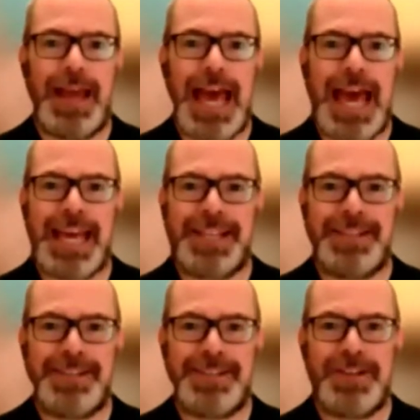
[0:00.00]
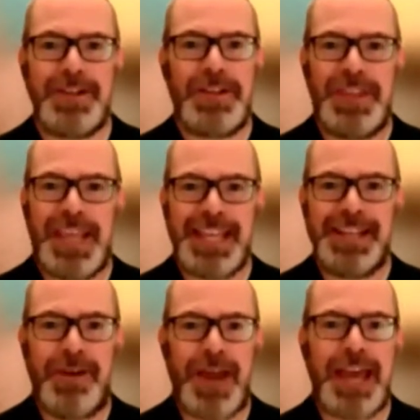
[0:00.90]
And then
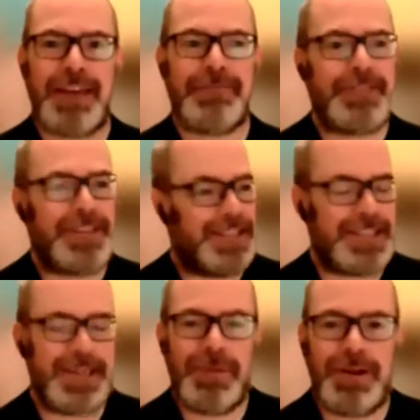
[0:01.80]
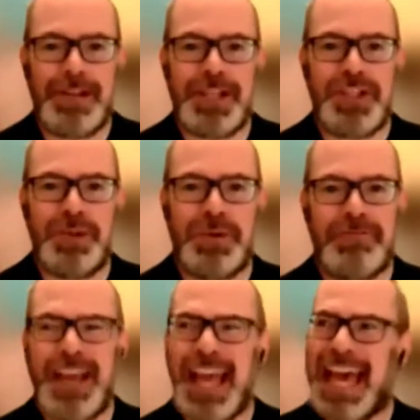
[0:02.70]
you have a similar issue of